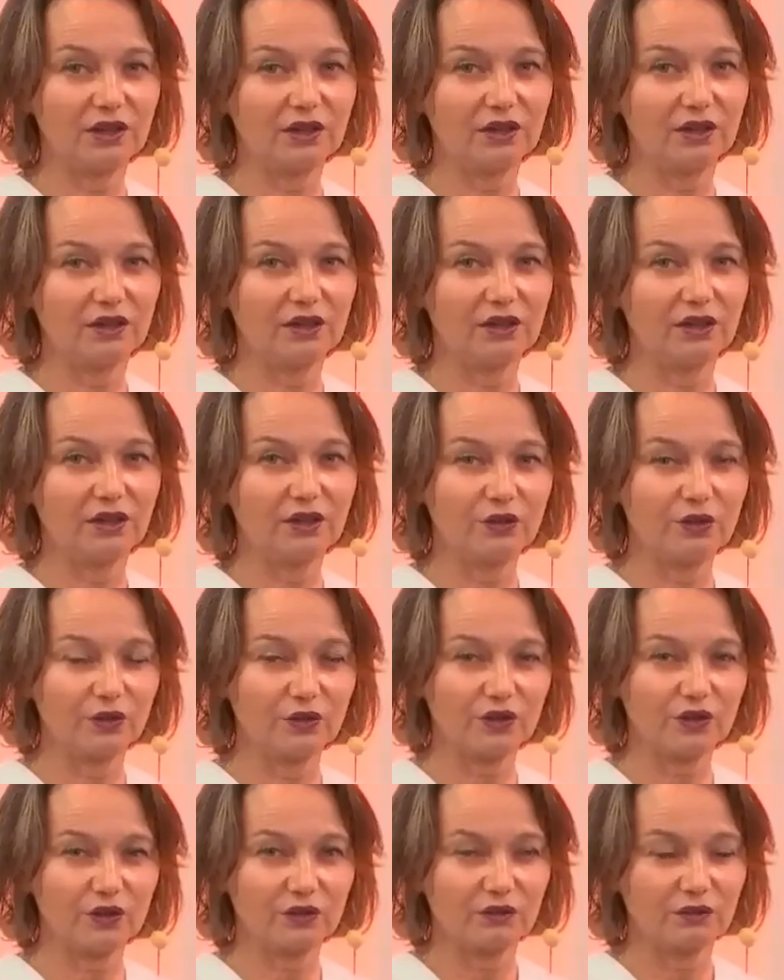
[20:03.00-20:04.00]
will
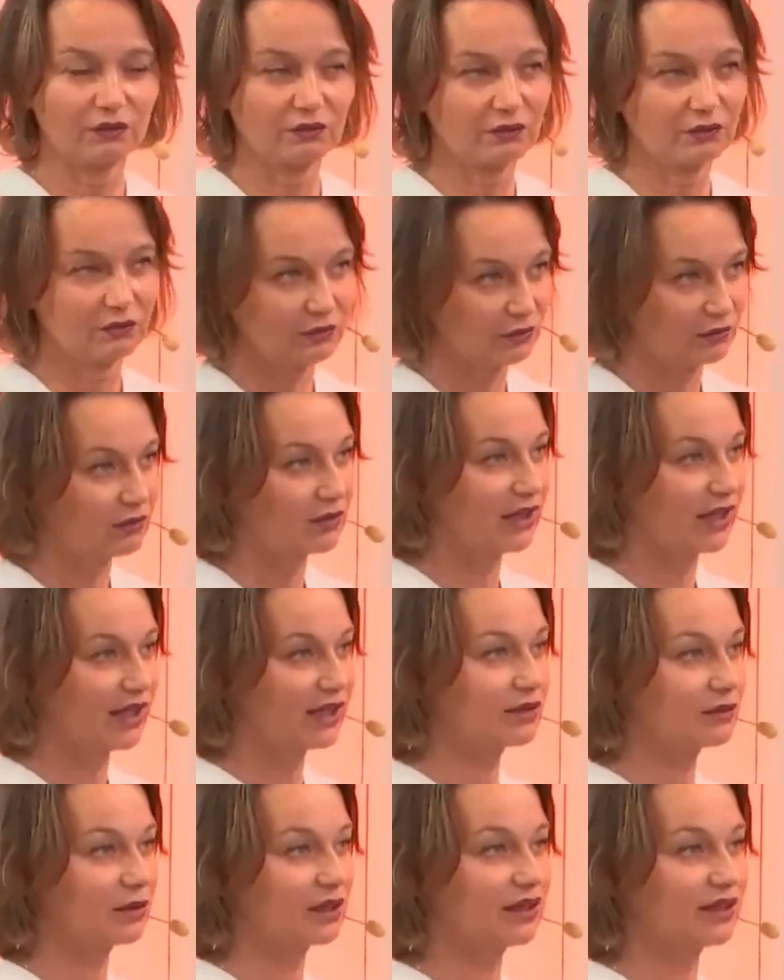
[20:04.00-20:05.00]
use
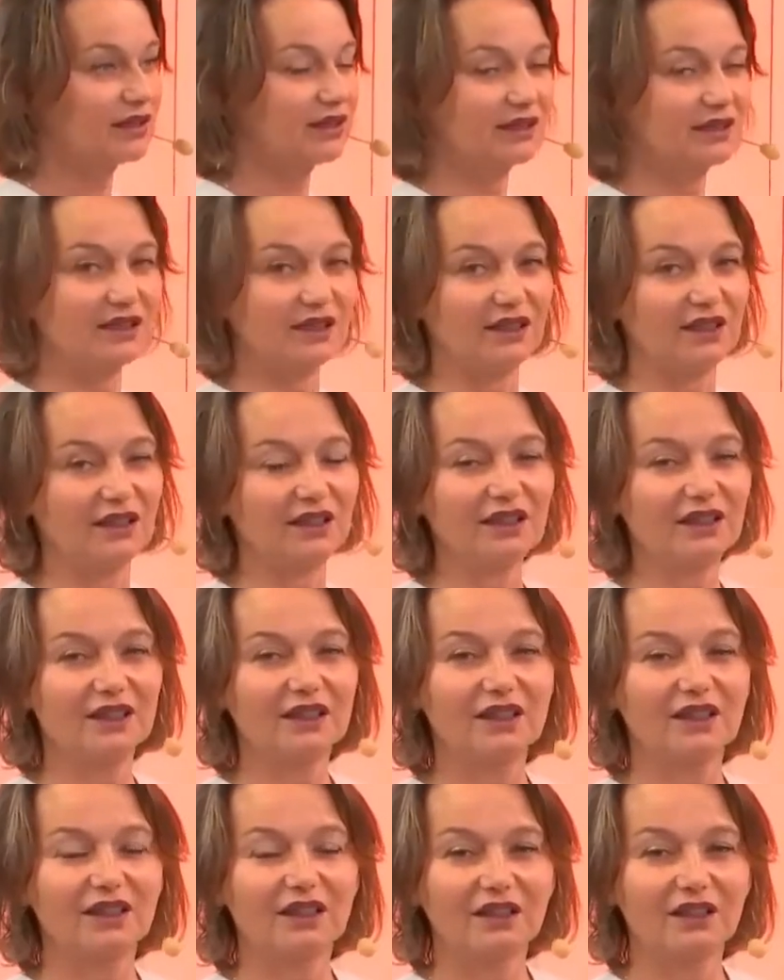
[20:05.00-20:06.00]
less quantity
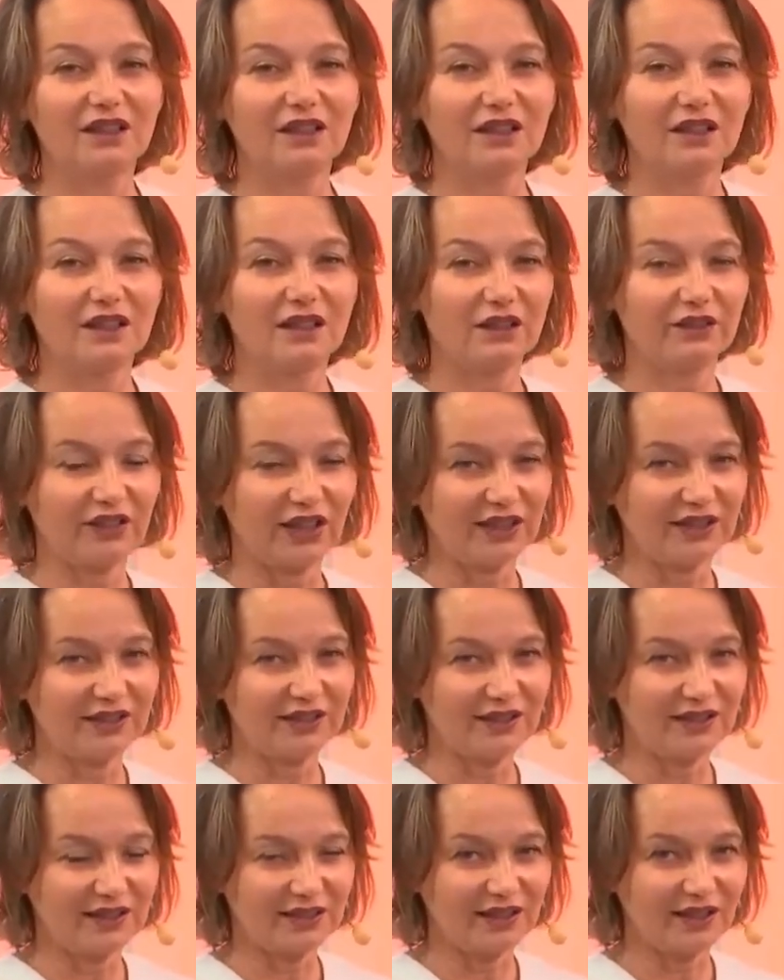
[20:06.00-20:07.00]
of
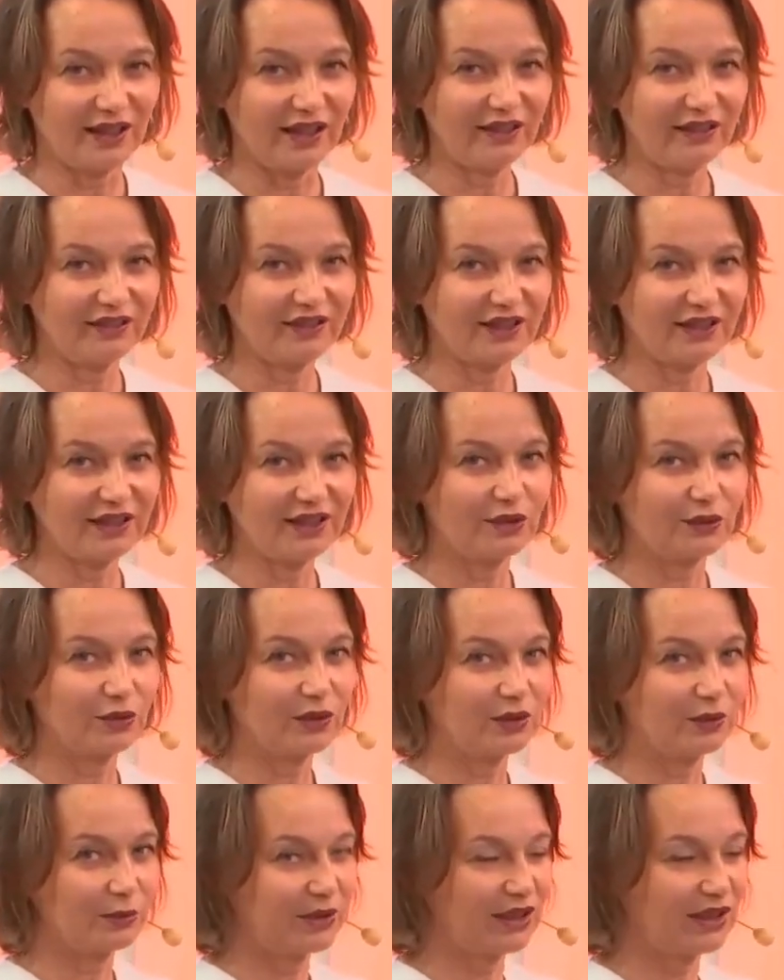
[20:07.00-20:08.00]
NCTF, and
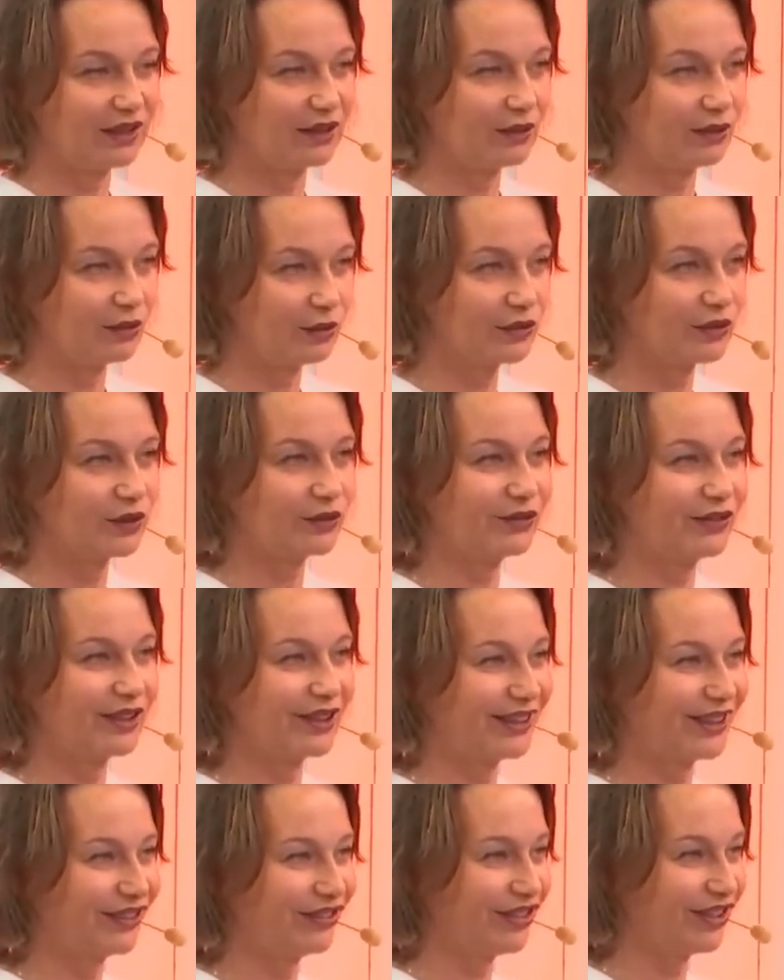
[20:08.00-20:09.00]
it will be also
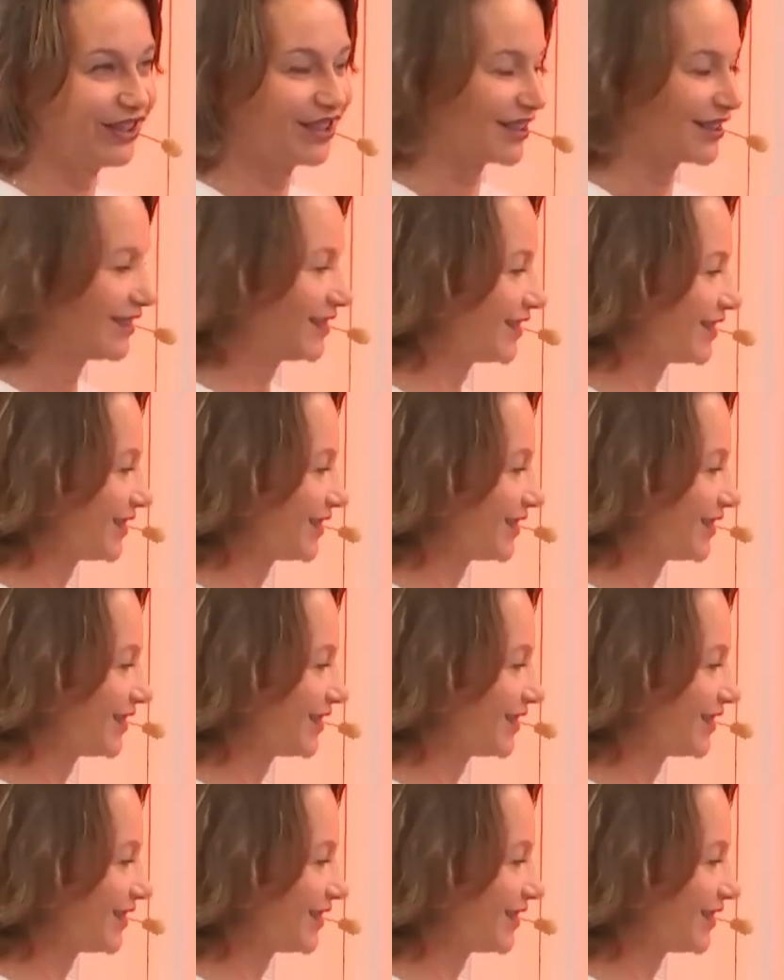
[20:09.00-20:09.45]
very efficient.